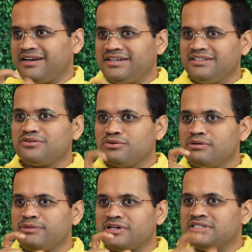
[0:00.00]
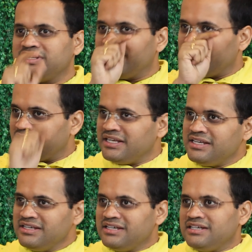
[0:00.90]
They are writing the code because it
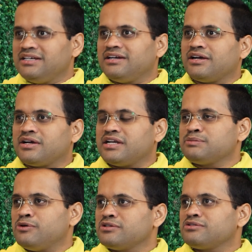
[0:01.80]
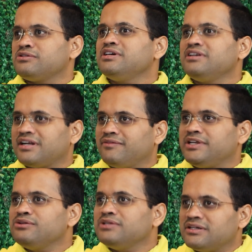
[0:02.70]
directly corresponds to the
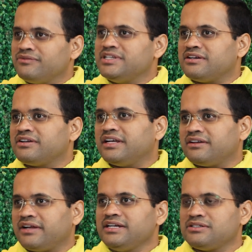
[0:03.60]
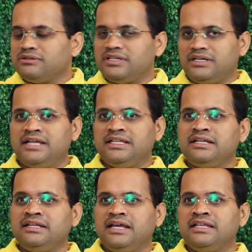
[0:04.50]
revenue that we generate, right? So,
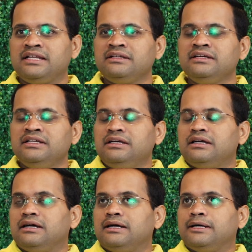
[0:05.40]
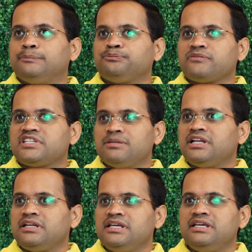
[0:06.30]
and then
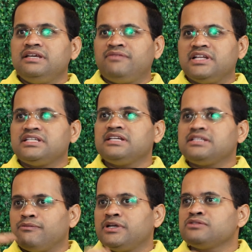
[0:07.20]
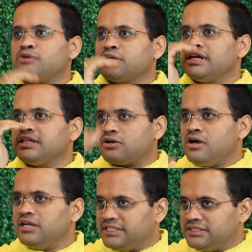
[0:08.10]
similarly, if let's say someone is working in the
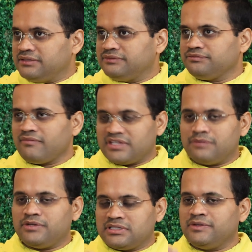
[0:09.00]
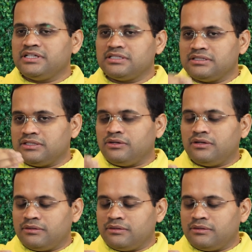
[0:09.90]
college, someone is